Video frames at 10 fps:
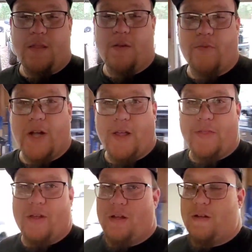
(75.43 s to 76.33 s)
And then we
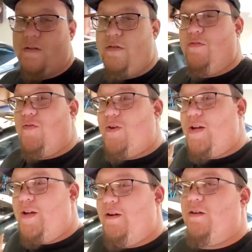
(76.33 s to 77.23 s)
got the
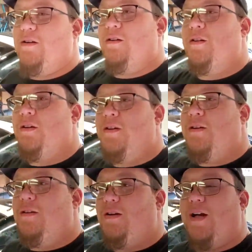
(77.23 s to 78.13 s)
240 here.
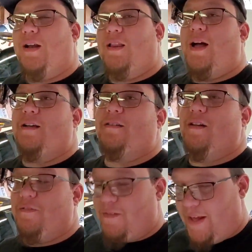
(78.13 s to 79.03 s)
Got a lot of
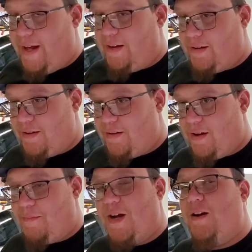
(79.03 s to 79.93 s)
stuff for that.
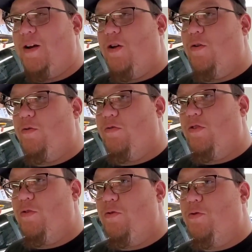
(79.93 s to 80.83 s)
I'm not going to go
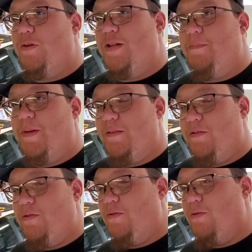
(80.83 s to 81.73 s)
too deep
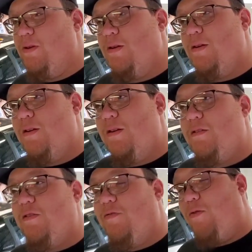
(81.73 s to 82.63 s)
into
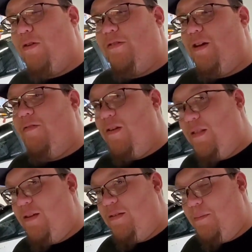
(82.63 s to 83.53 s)
240 stuff
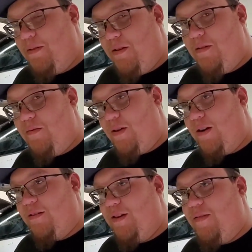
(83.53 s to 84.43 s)
in this episode. We're
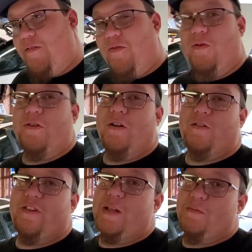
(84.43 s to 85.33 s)
going to save that for
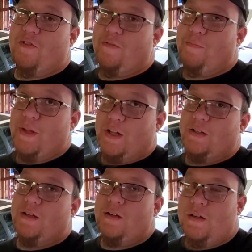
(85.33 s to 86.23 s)
Dirt Cheap Drift
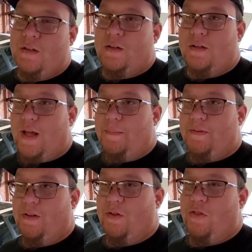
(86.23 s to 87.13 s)
Build
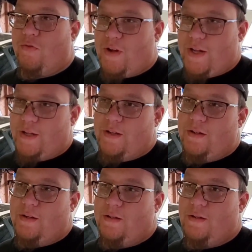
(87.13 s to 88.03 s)
episode 3
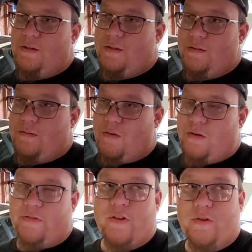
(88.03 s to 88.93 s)

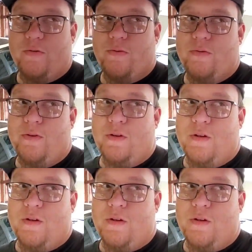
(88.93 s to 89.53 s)
or 2.